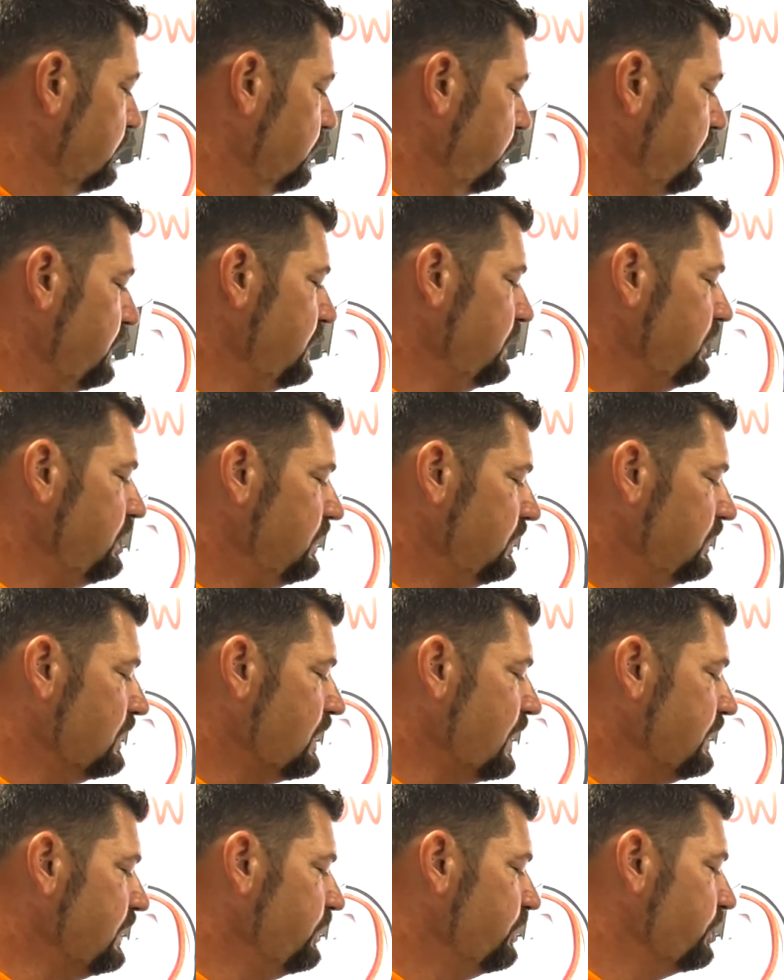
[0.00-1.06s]
The
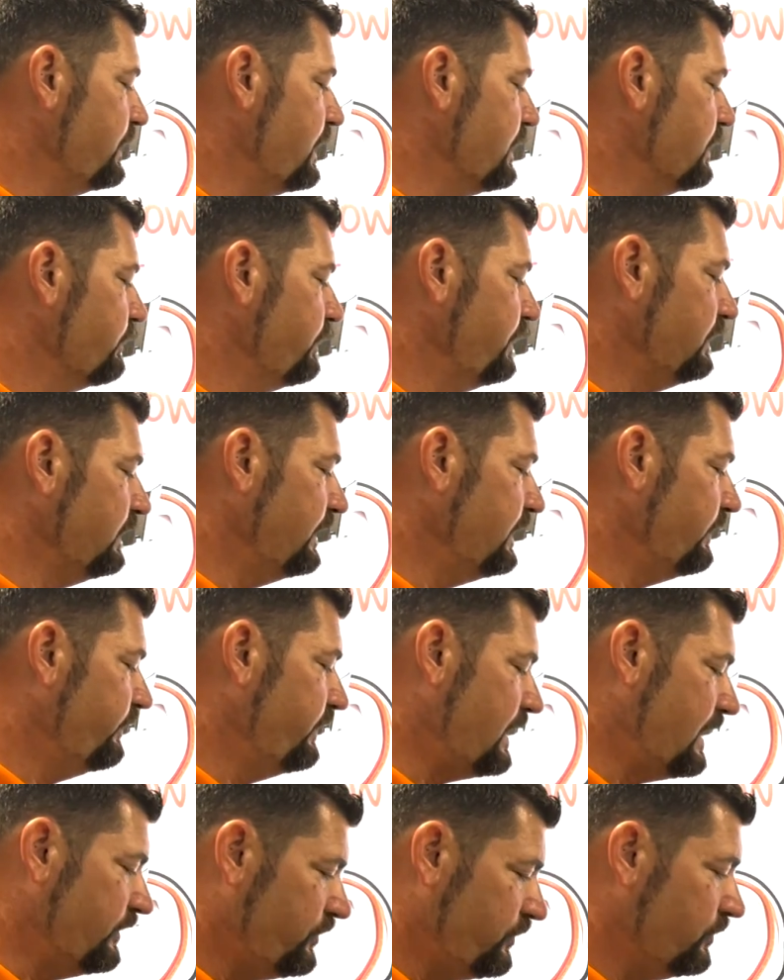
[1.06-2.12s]
9380 relay, if
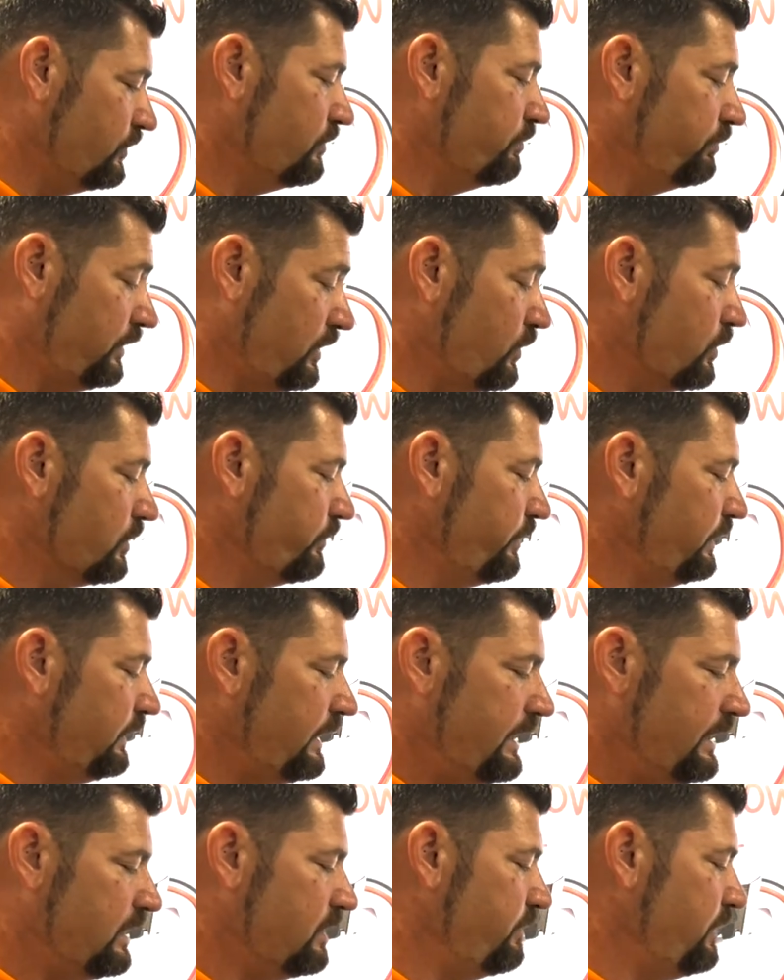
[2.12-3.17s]
that's your blower
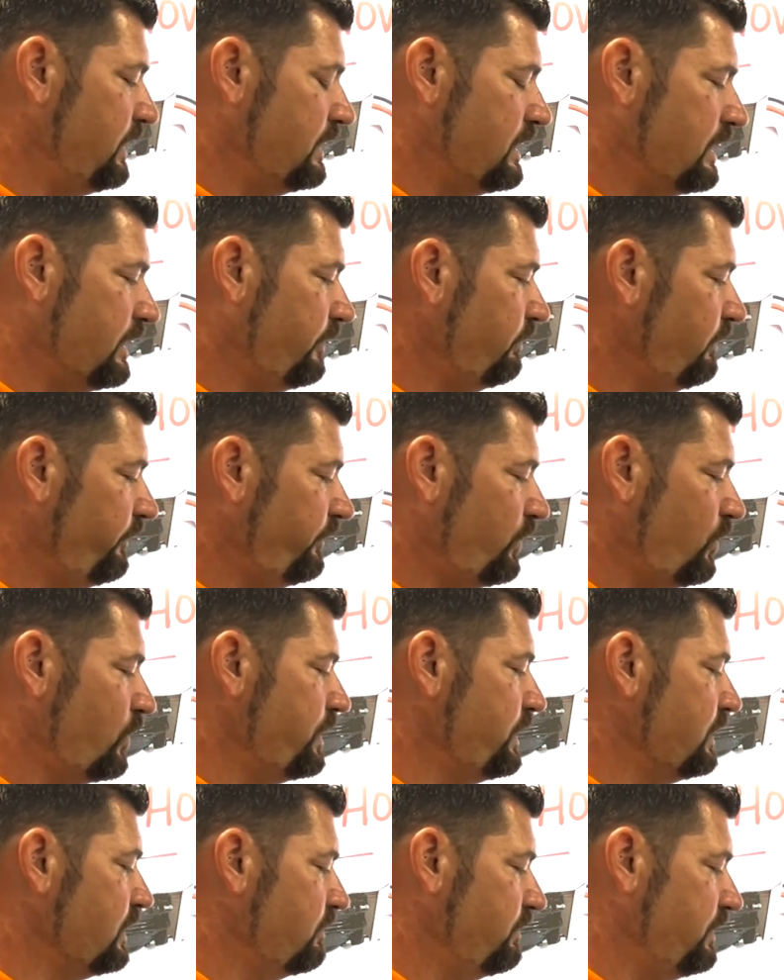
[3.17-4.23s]
relay, it can be a
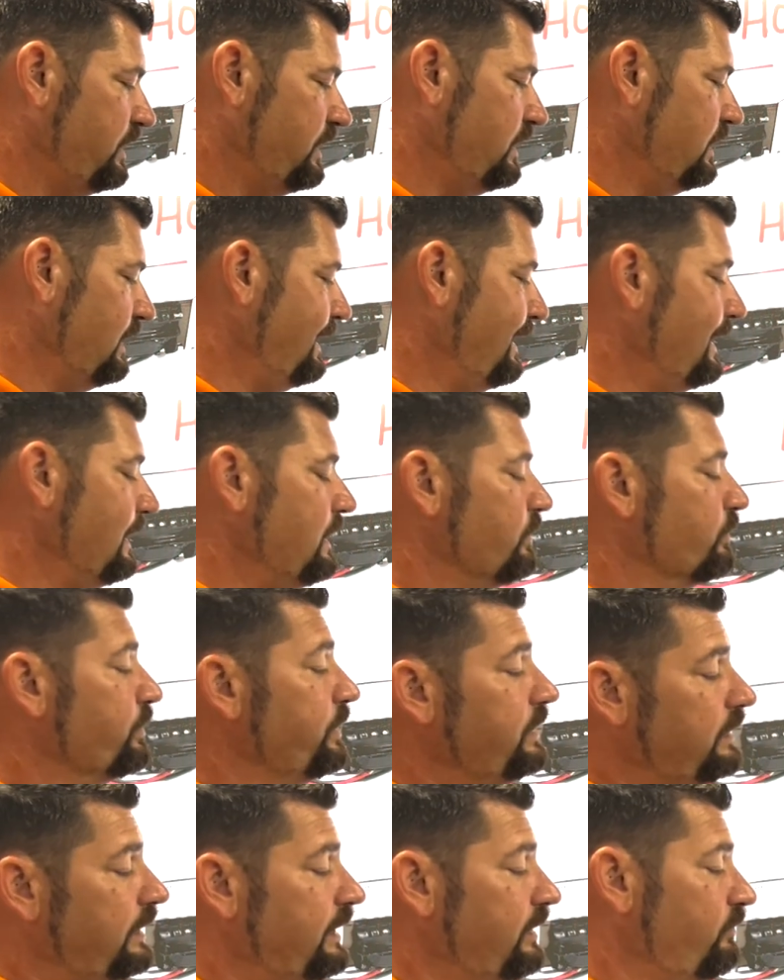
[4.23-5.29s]
9340, it can be any
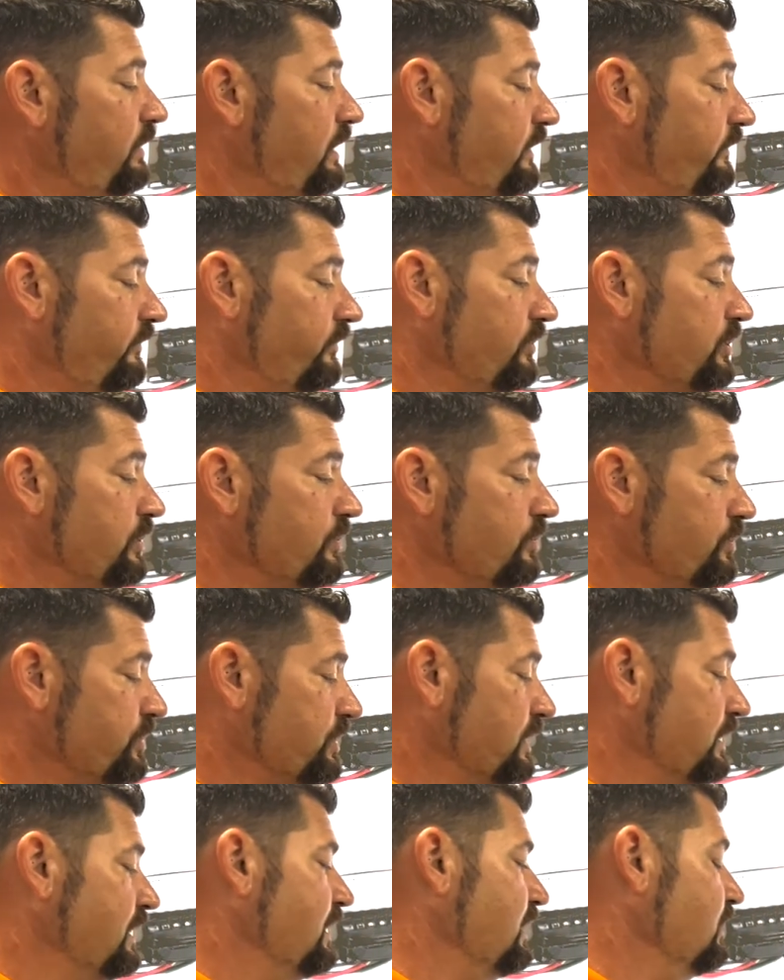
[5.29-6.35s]
relay we've
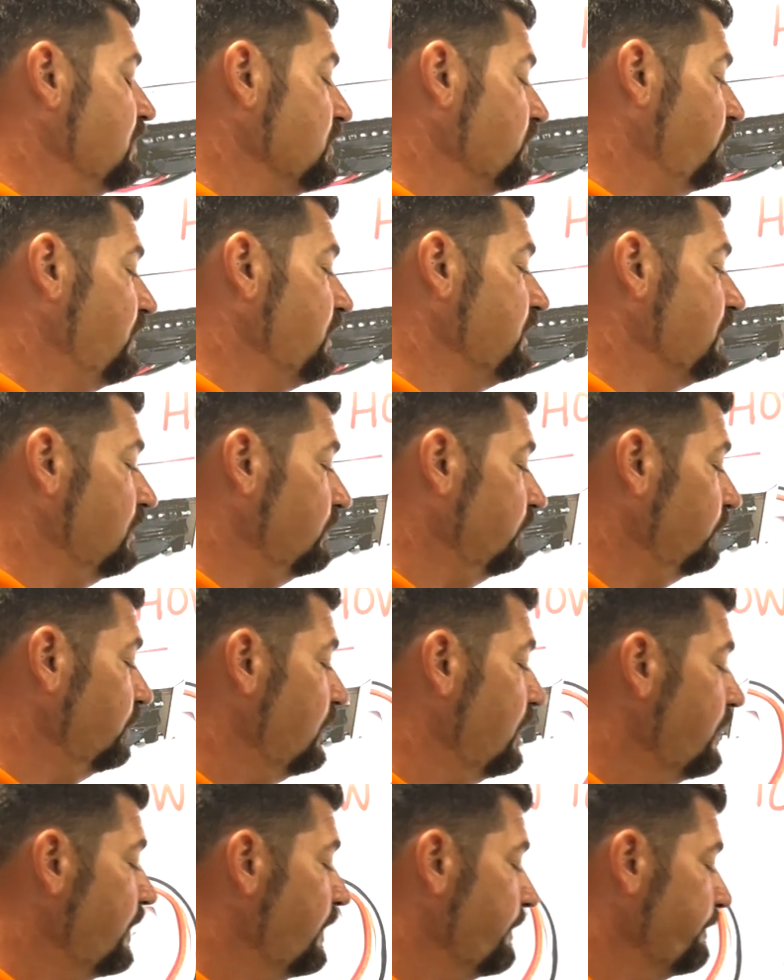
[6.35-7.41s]
used in any of these videos.
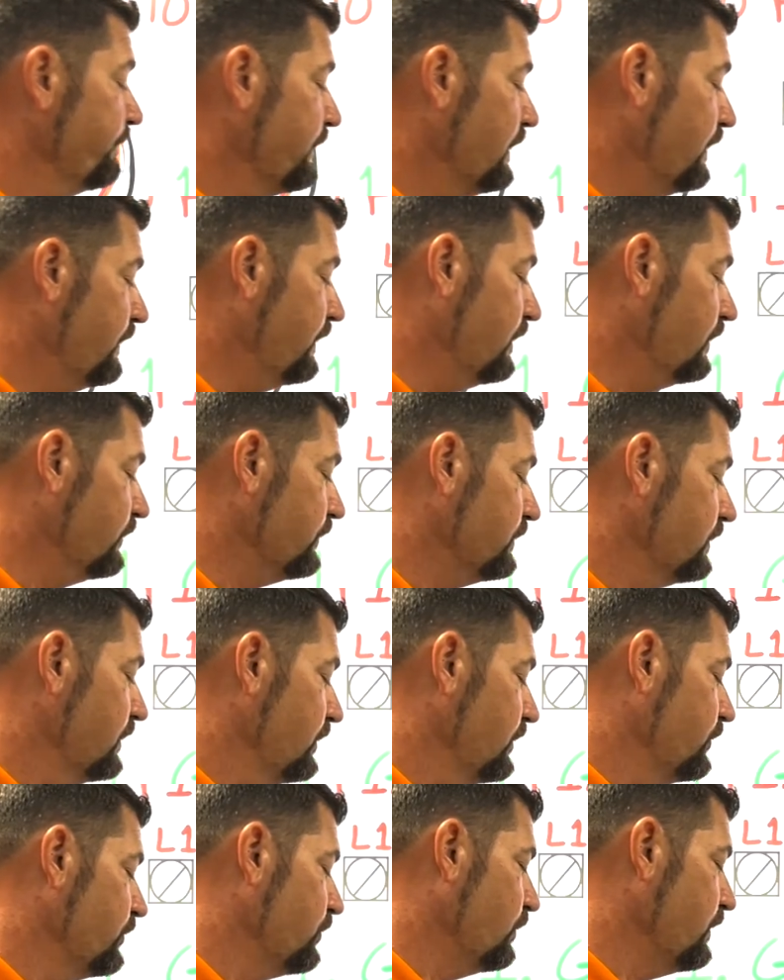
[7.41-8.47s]
There's
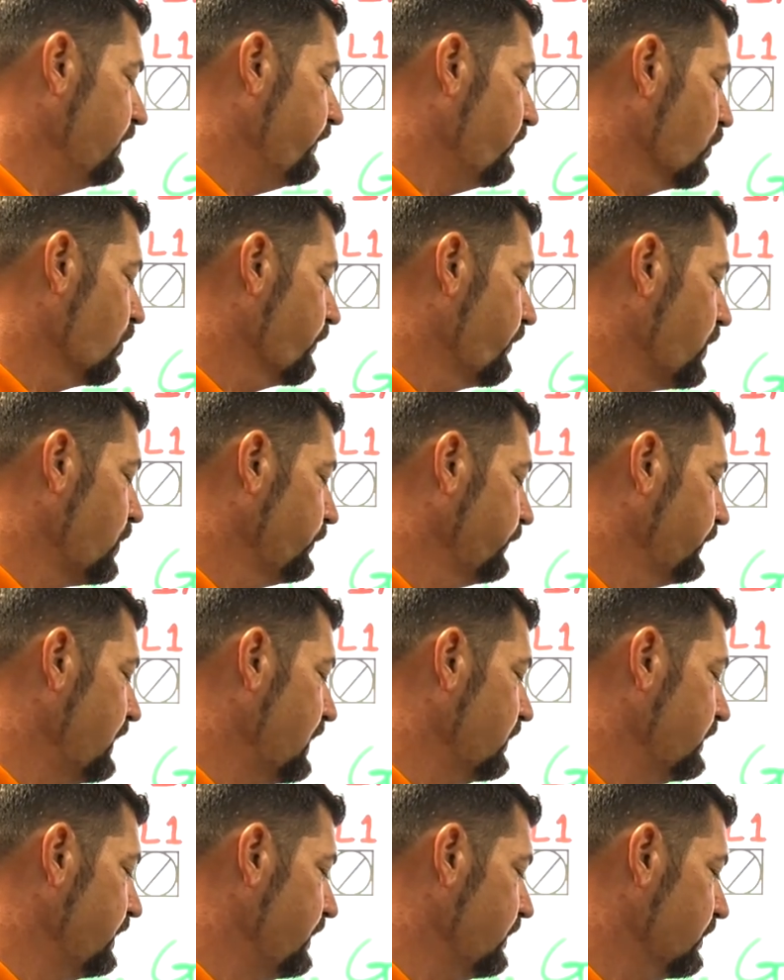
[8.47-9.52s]
24 volts
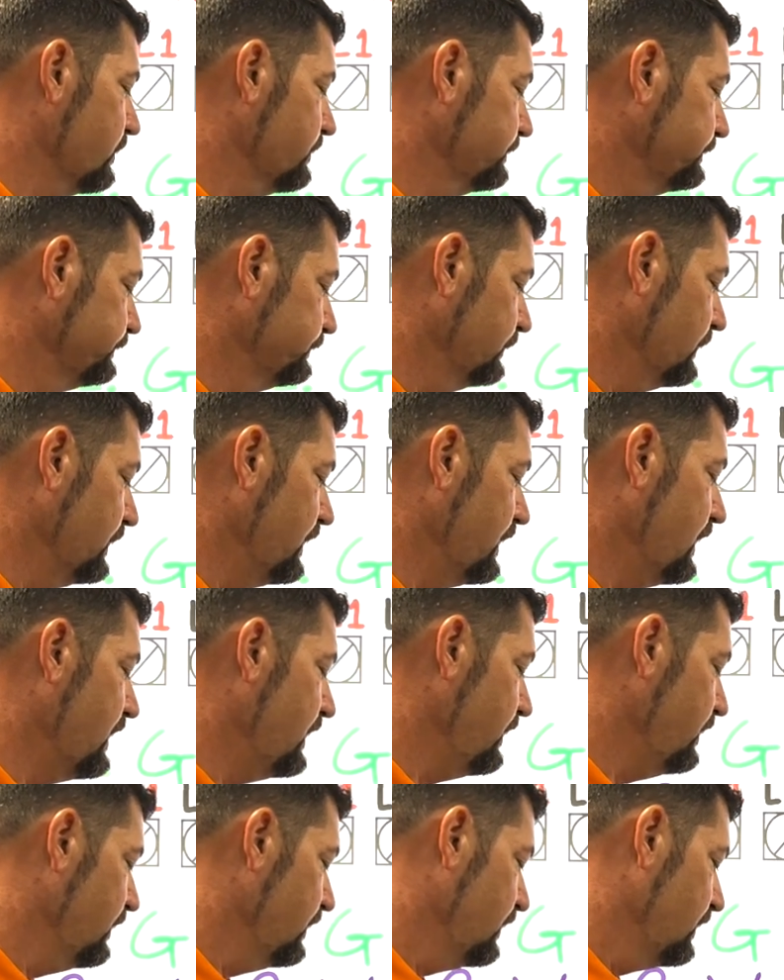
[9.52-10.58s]
down here, okay?